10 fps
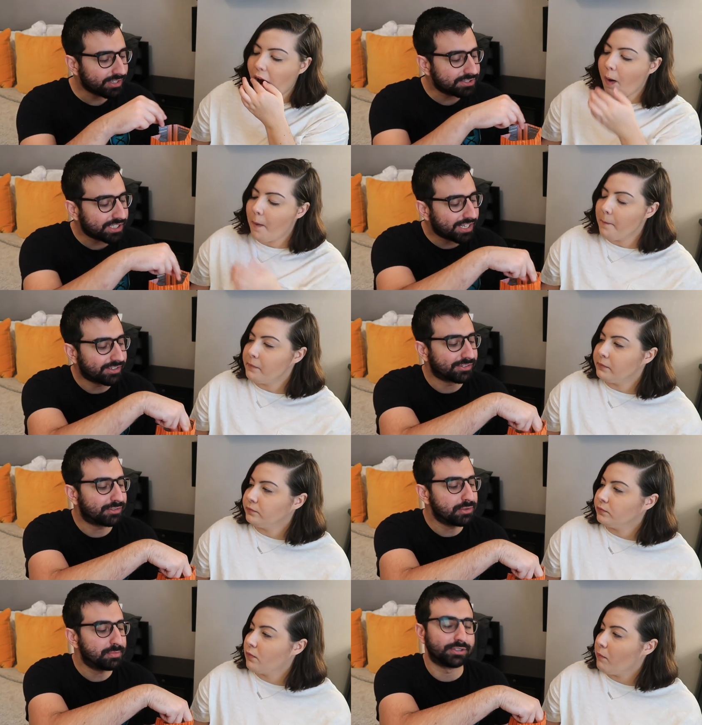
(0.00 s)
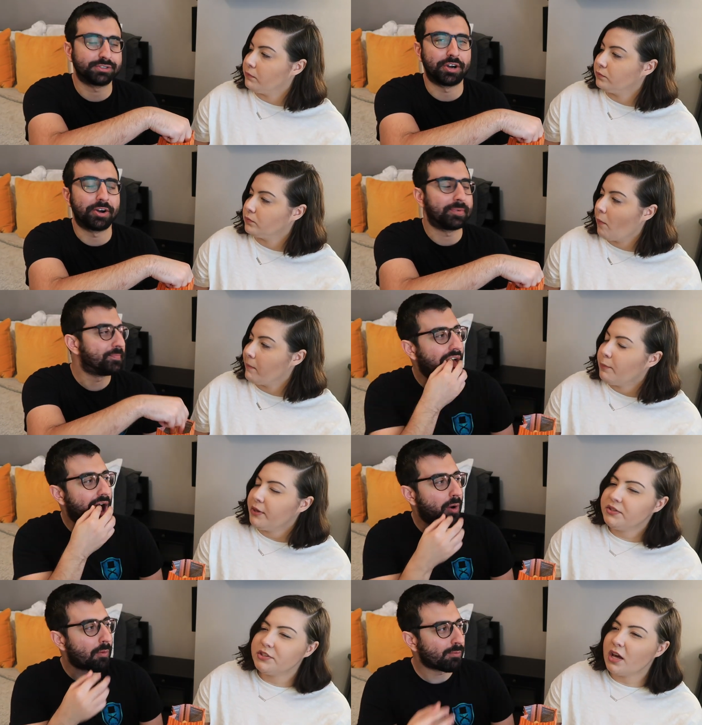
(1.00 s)
Speaker 1: The cheddar is super strong.
Speaker 2: But
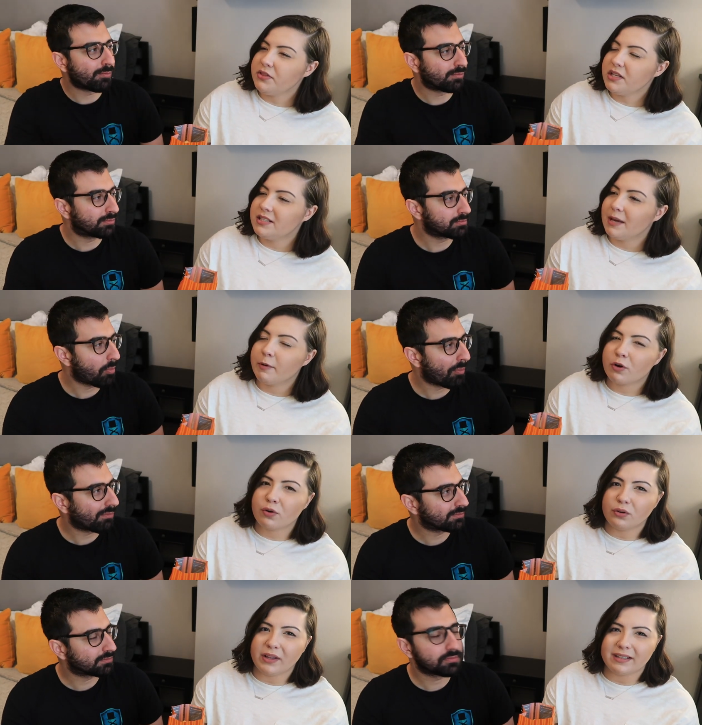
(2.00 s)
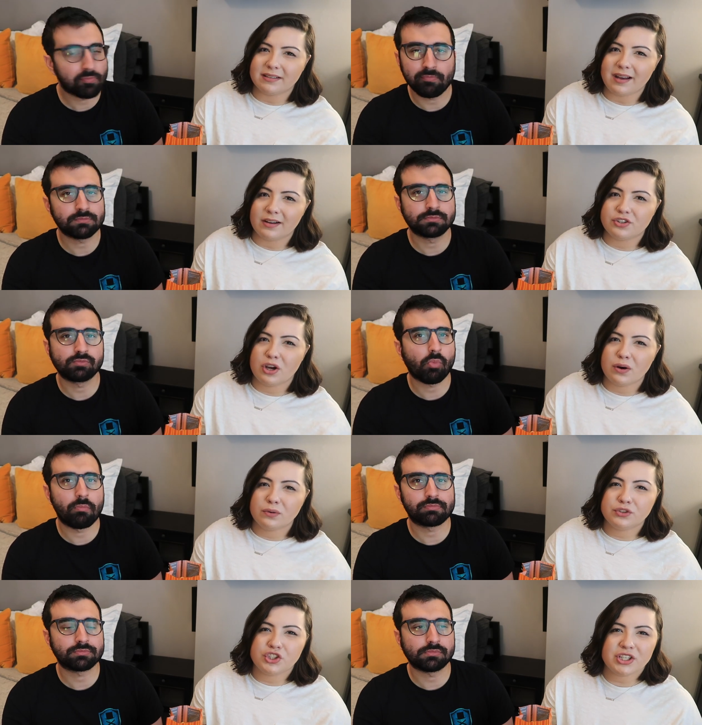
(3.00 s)
it's not the typical like
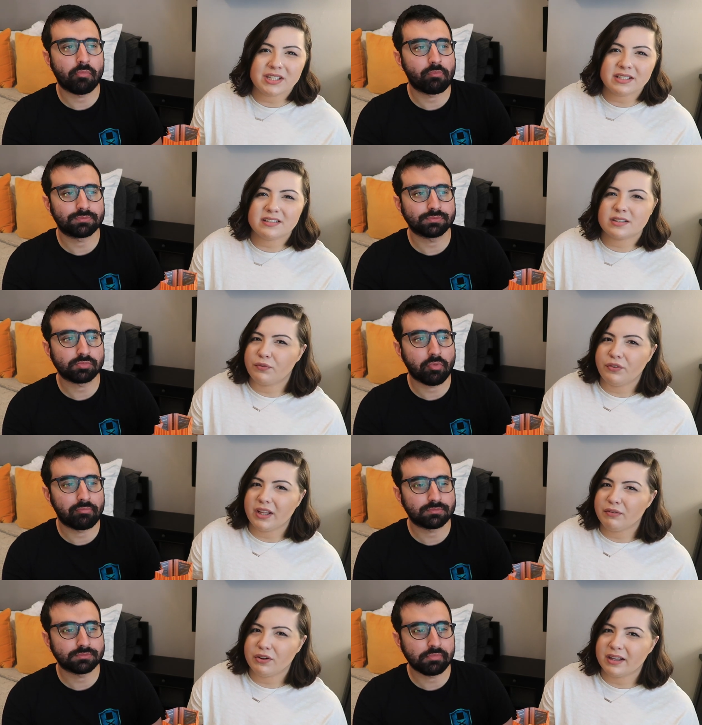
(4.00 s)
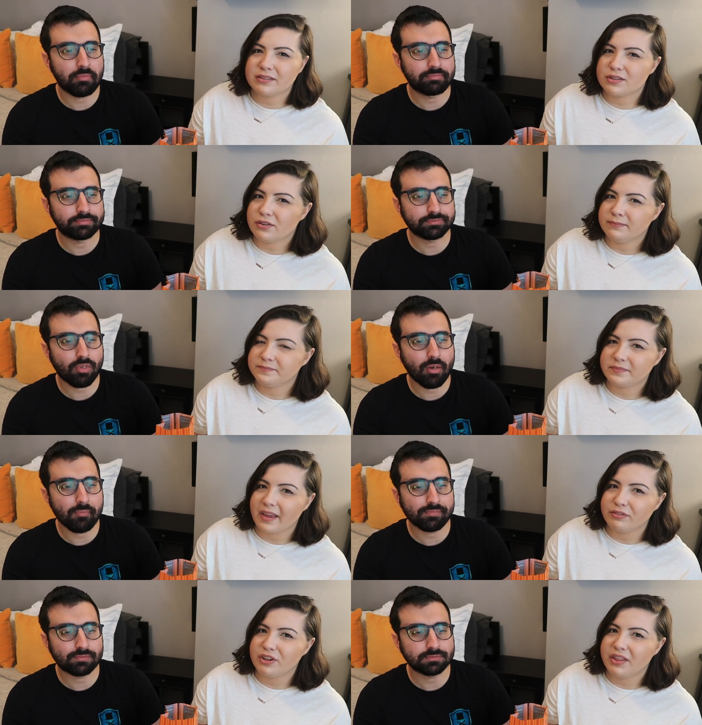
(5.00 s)
nacho cheese flavor that's on
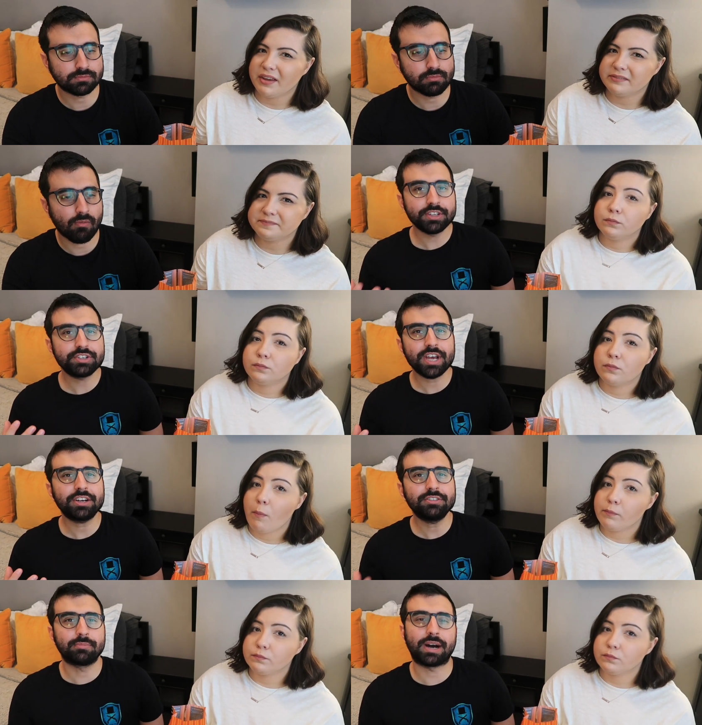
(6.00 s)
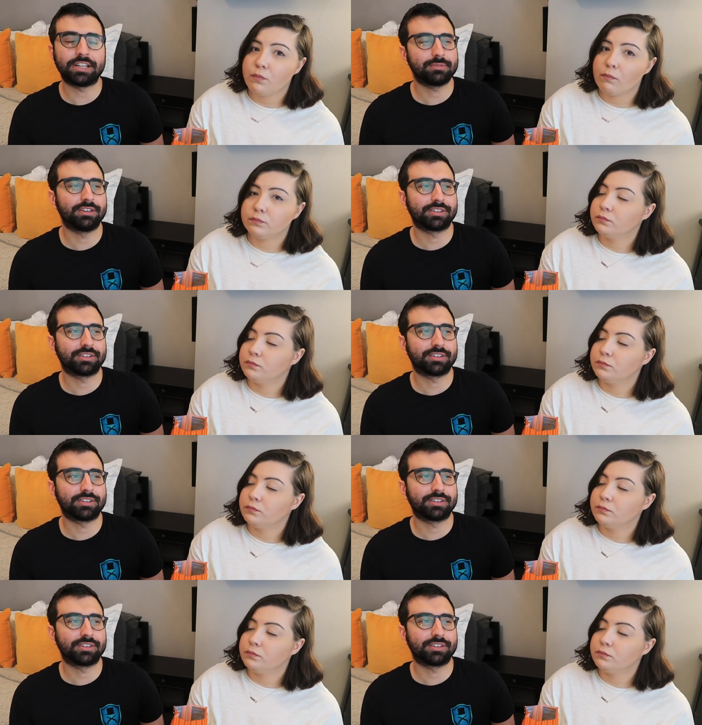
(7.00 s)
everything.
Speaker 1: The cheddar reminds me of